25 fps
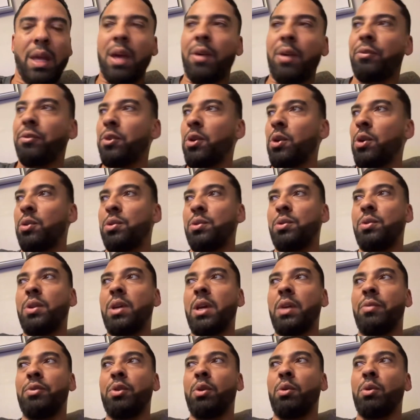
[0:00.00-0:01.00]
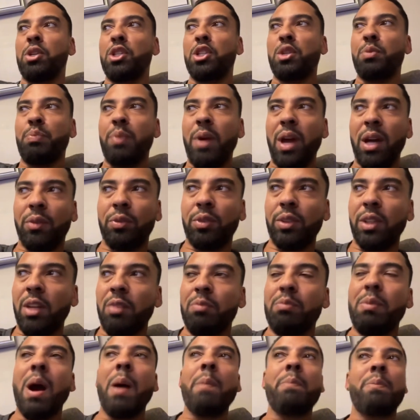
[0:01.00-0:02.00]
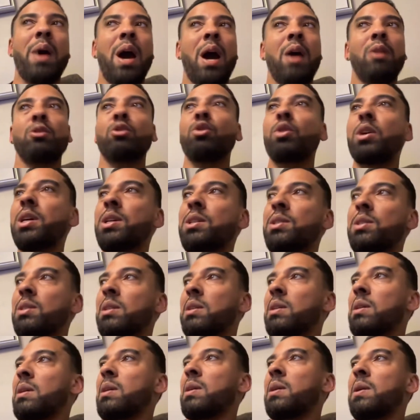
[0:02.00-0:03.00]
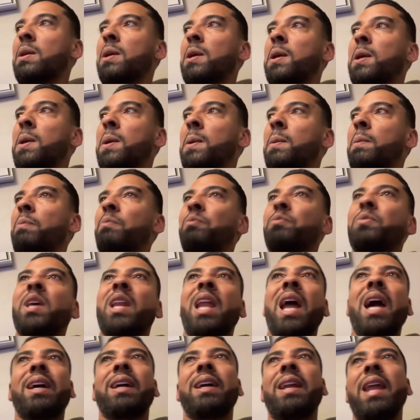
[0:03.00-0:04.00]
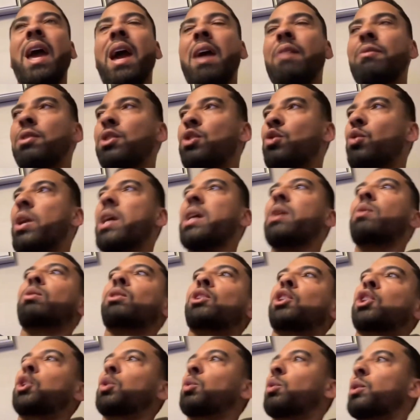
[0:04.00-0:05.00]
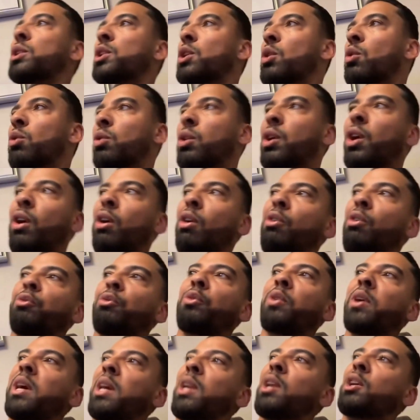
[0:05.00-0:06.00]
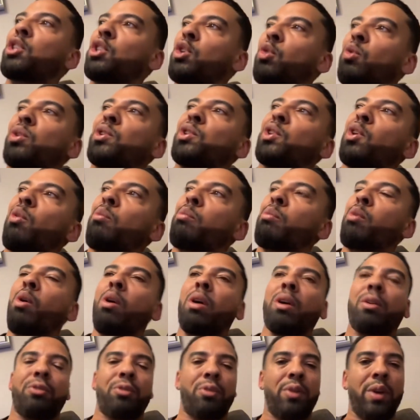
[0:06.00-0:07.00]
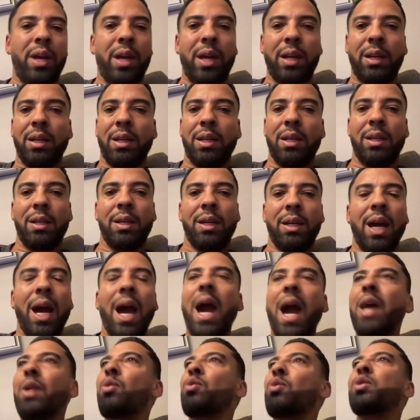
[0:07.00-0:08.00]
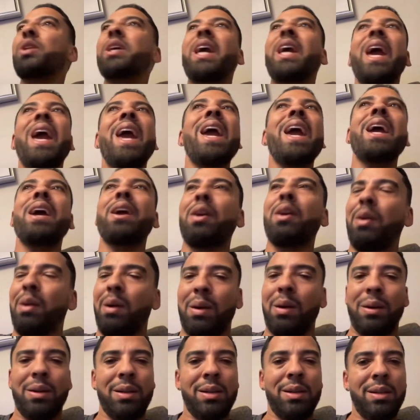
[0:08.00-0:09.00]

If you're respectful of my boundaries, then I can have a drink with you and your girlfriend or you and your boyfriend. I don't care.